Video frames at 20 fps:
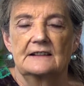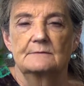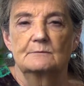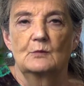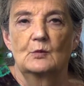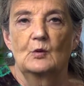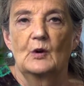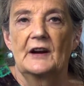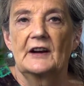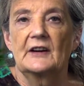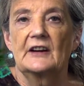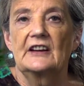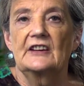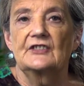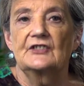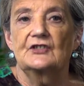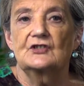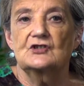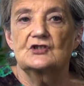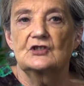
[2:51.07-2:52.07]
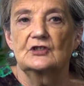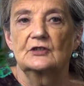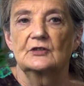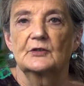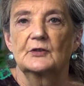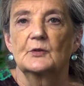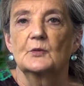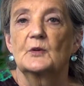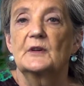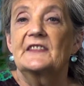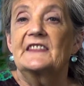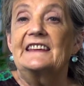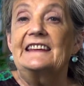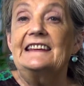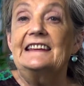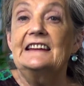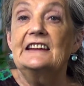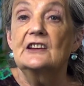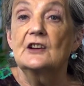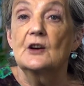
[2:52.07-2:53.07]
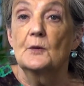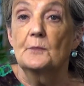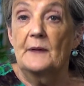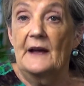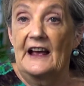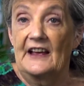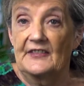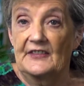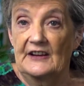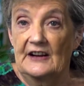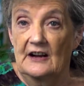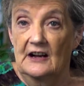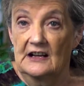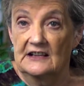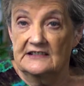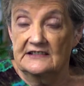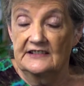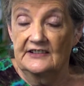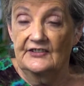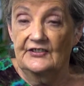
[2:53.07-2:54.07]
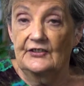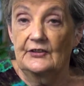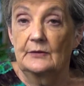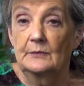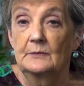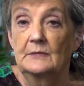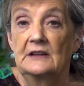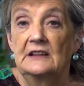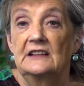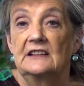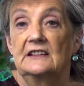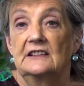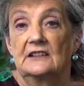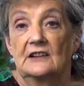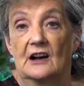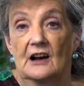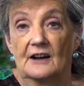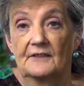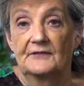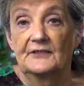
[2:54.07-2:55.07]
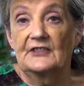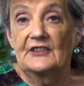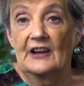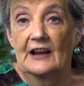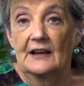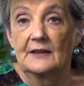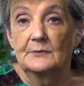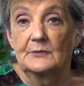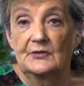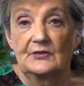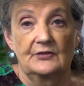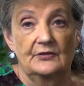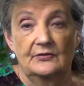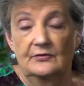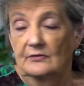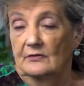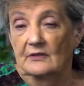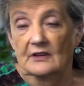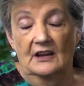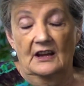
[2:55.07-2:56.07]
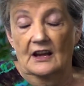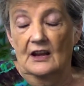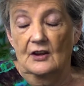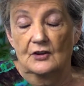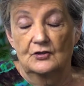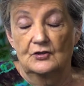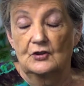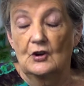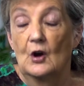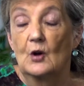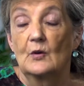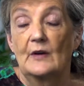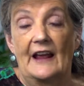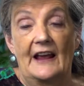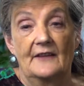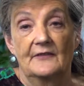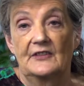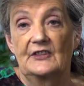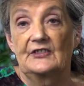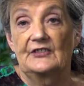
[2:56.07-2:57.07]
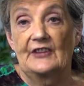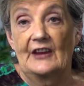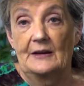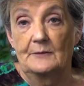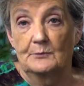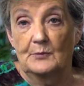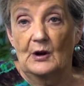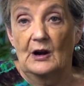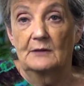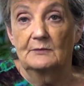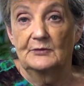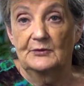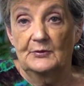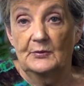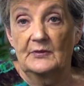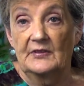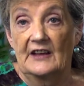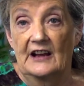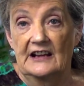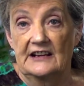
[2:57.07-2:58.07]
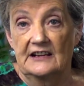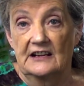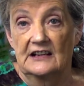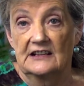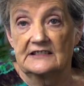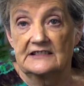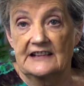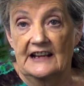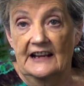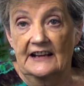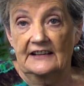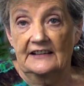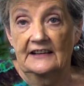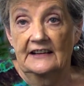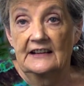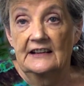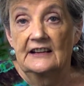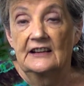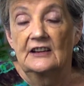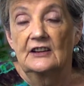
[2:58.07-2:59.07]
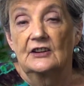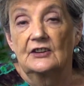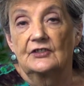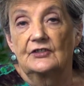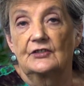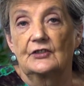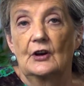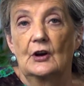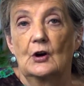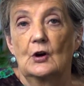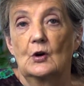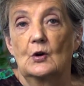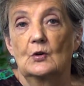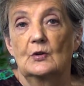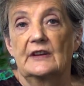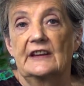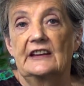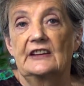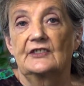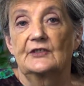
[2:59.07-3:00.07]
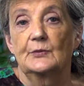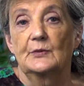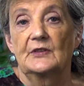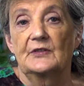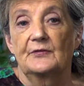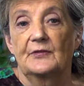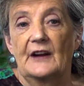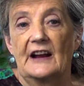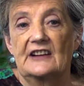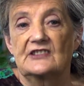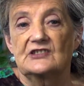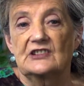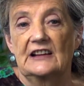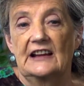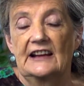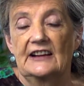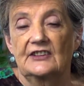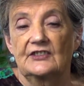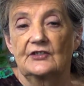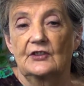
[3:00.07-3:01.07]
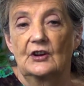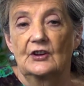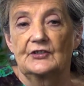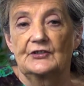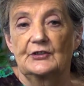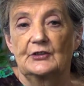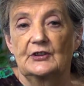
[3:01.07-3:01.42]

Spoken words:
Whereas children with idiopathic autism oftentimes don't have the same problems with eye contact. So kids with Fragile X also